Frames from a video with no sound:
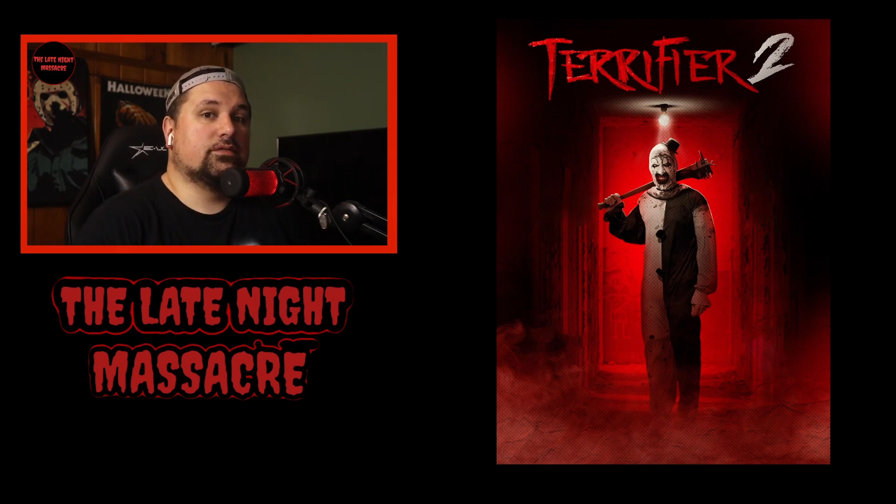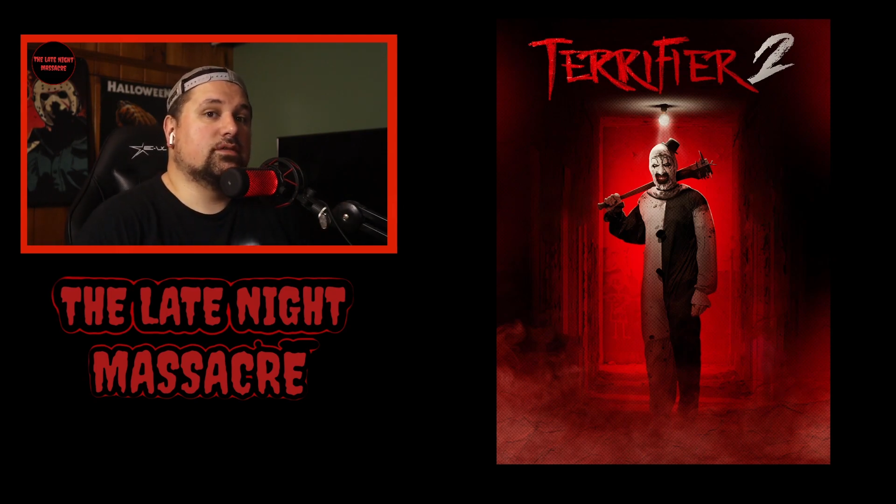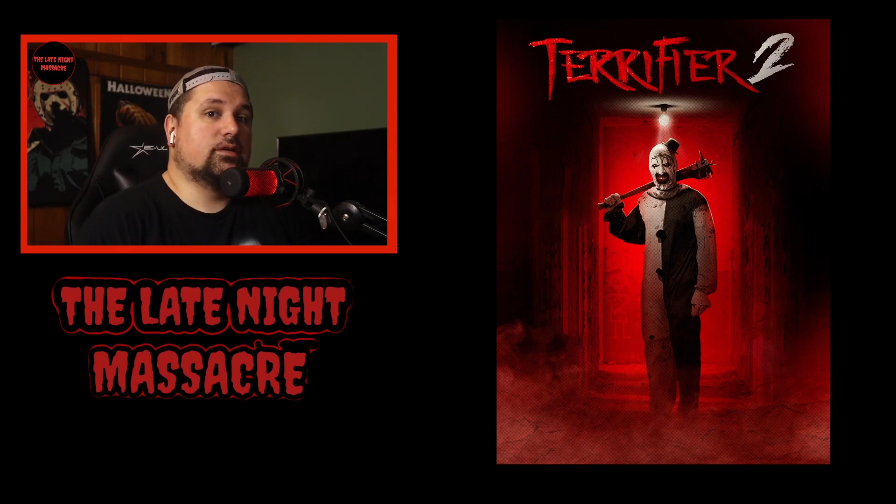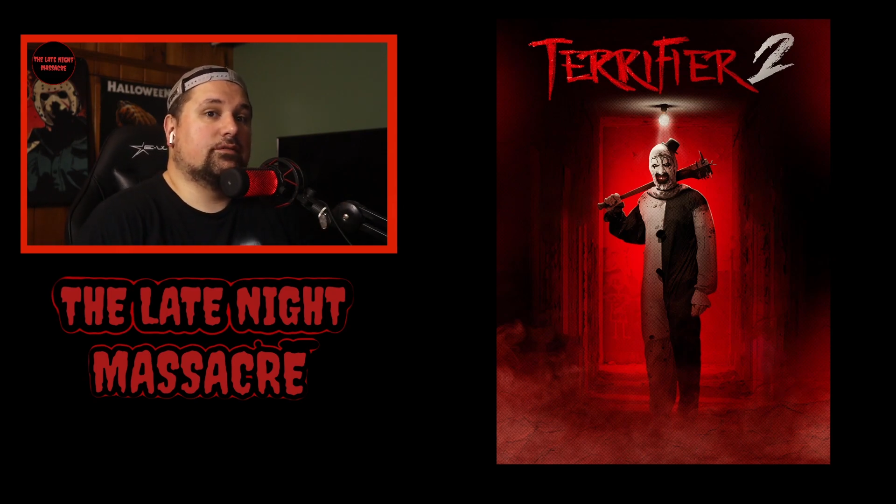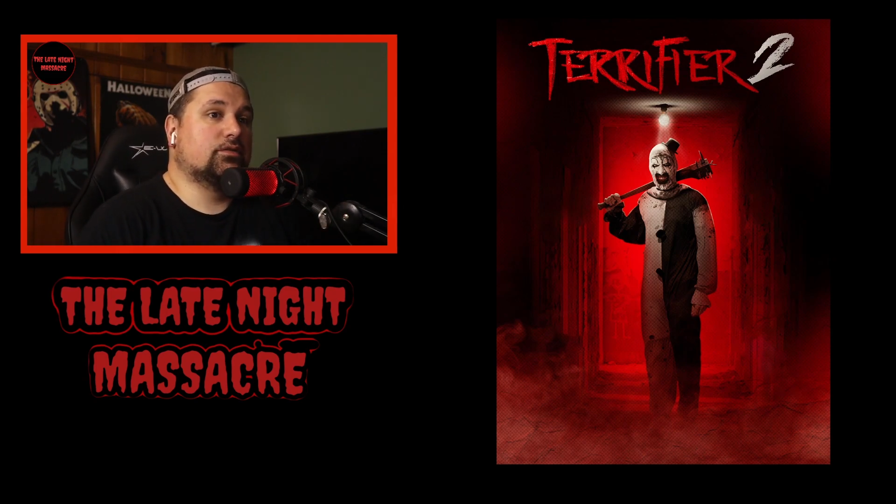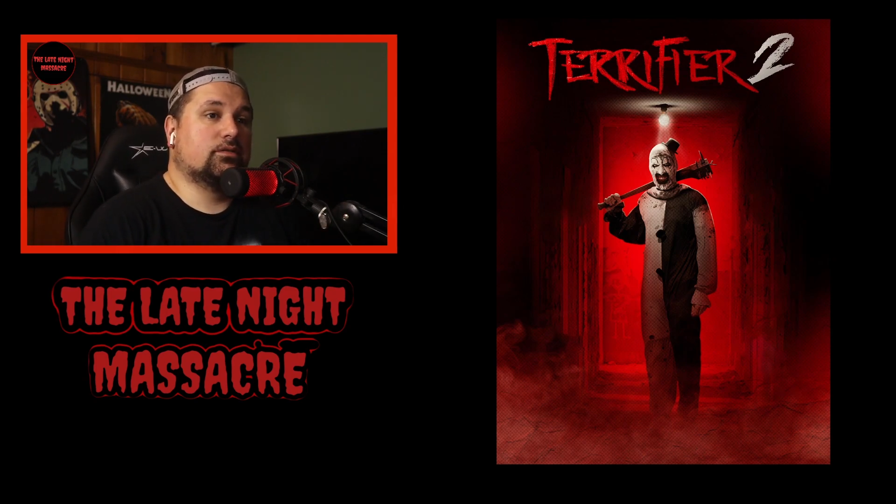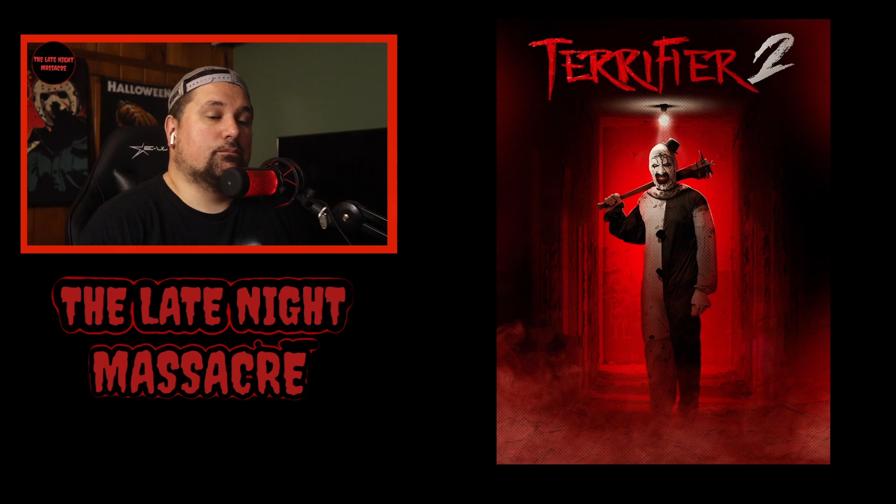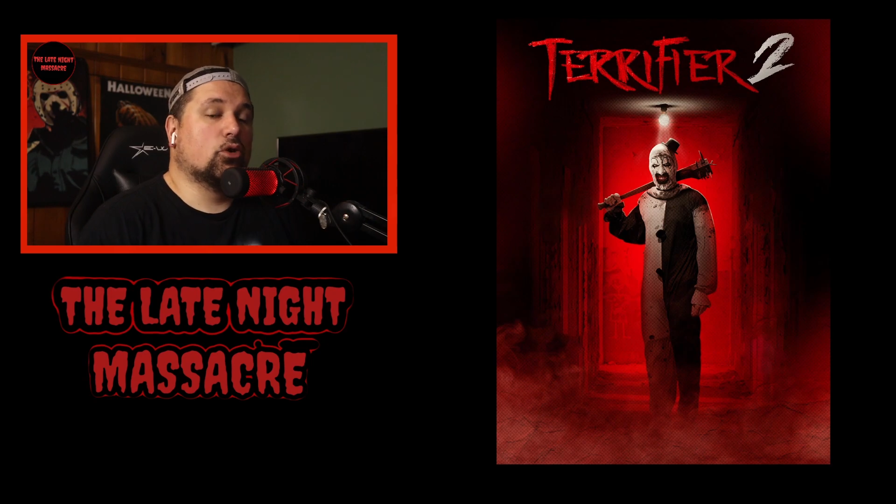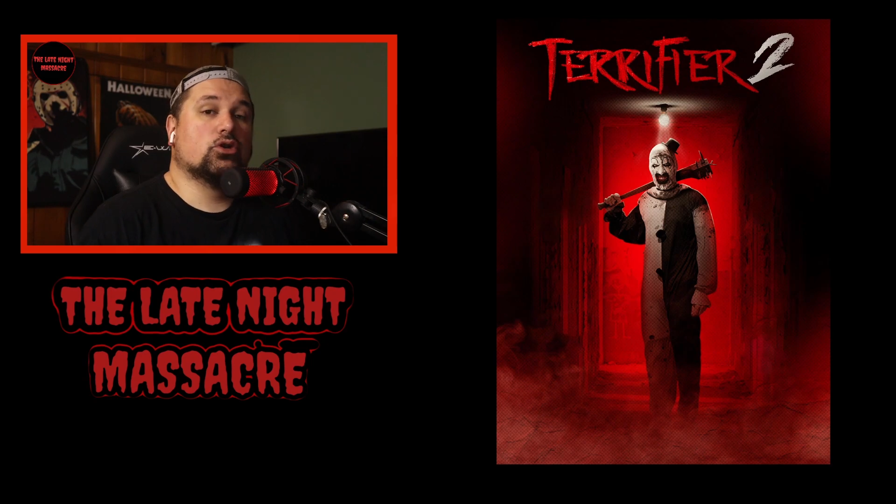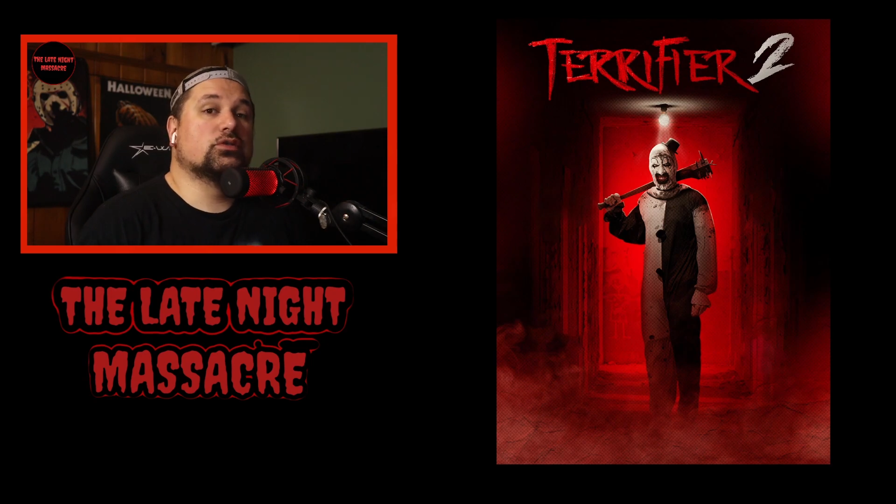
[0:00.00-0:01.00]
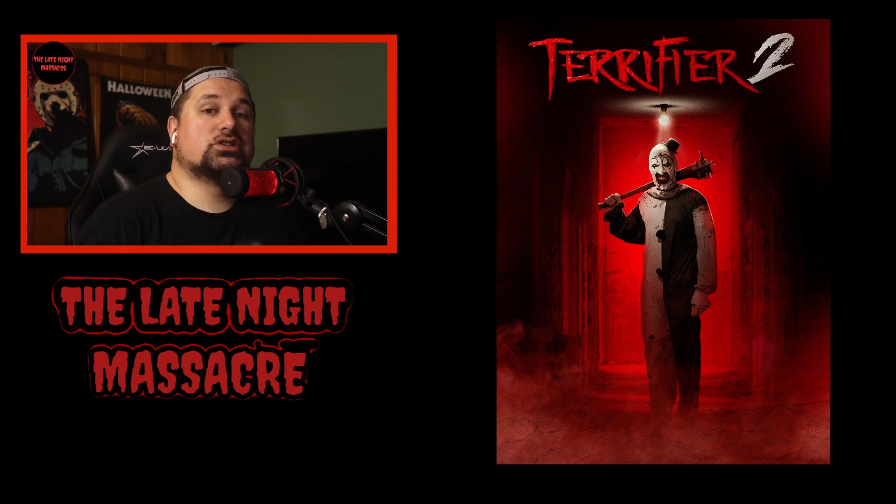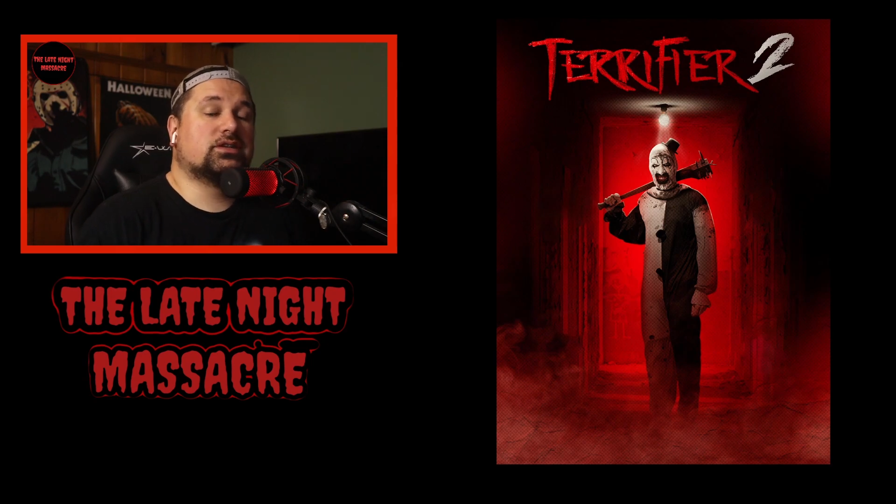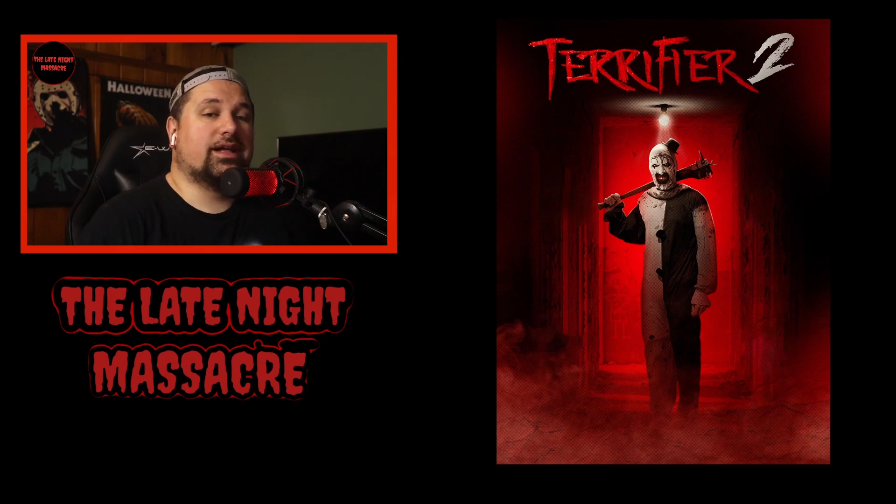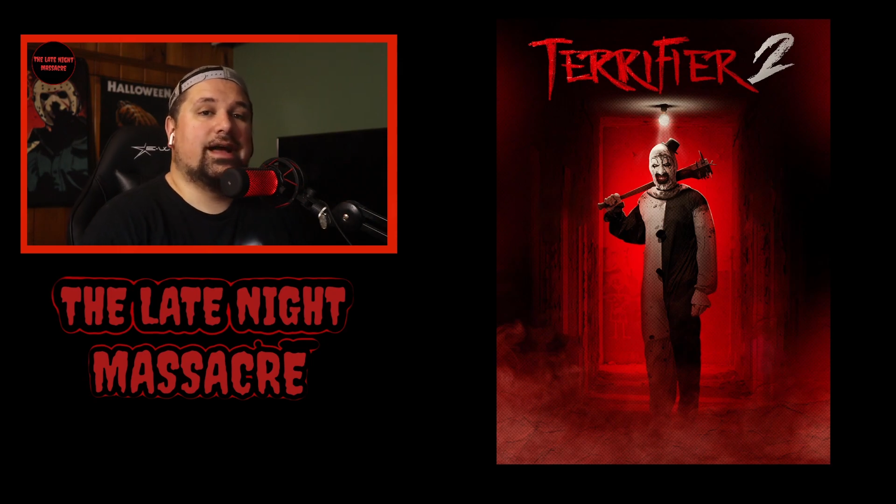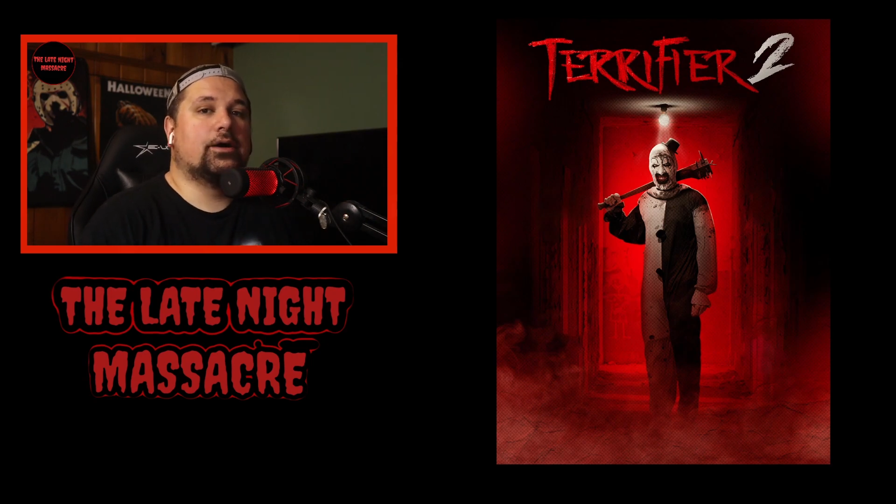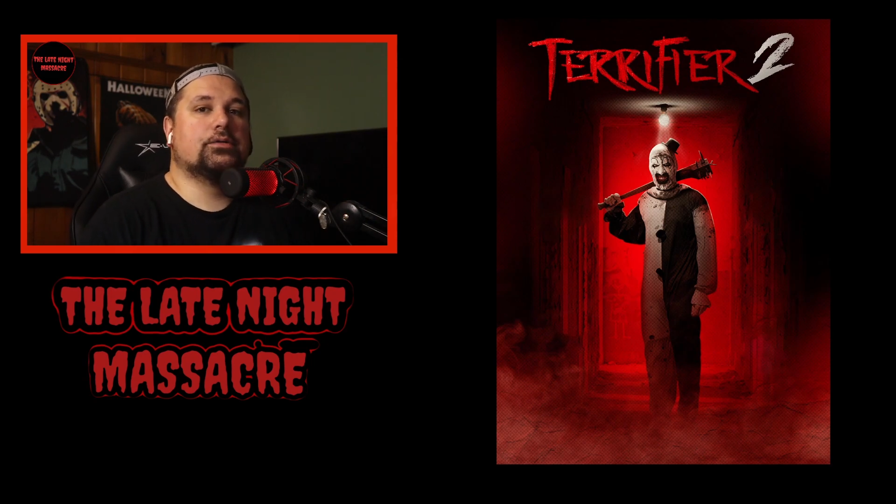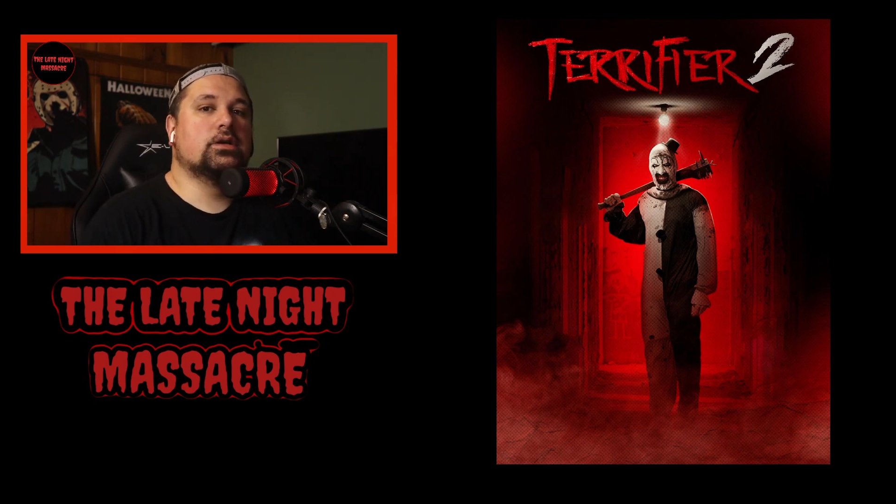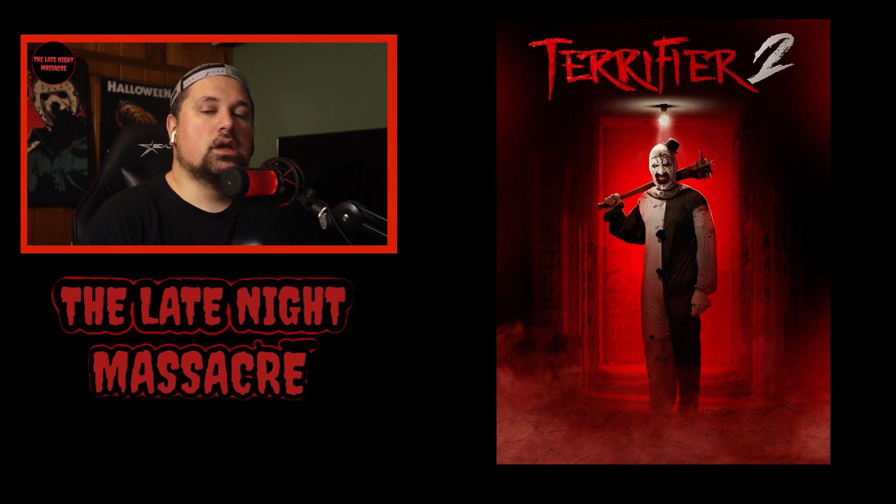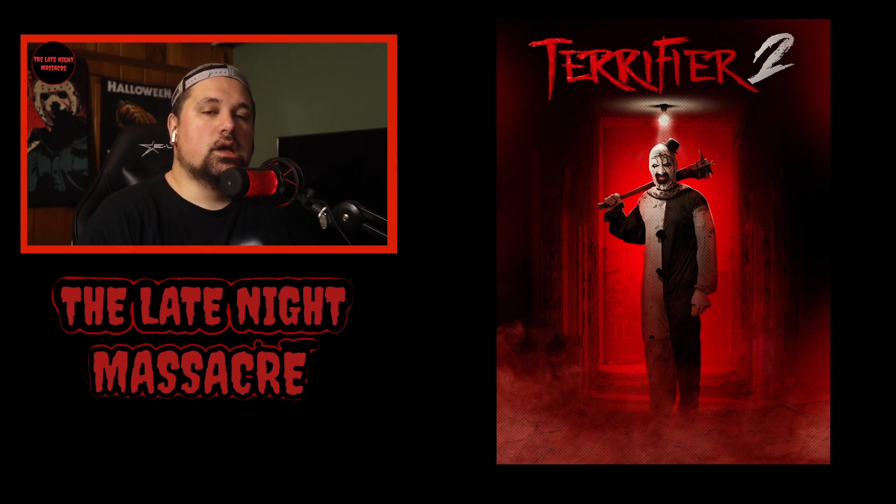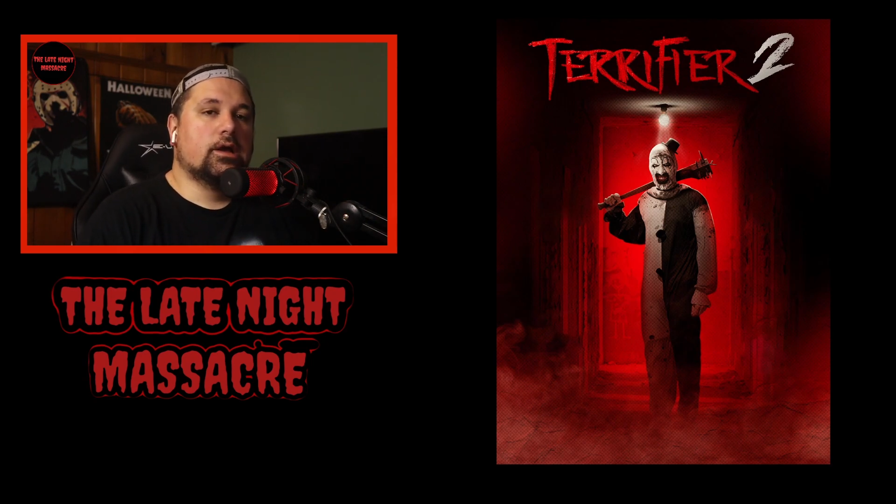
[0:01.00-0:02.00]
a murderous clown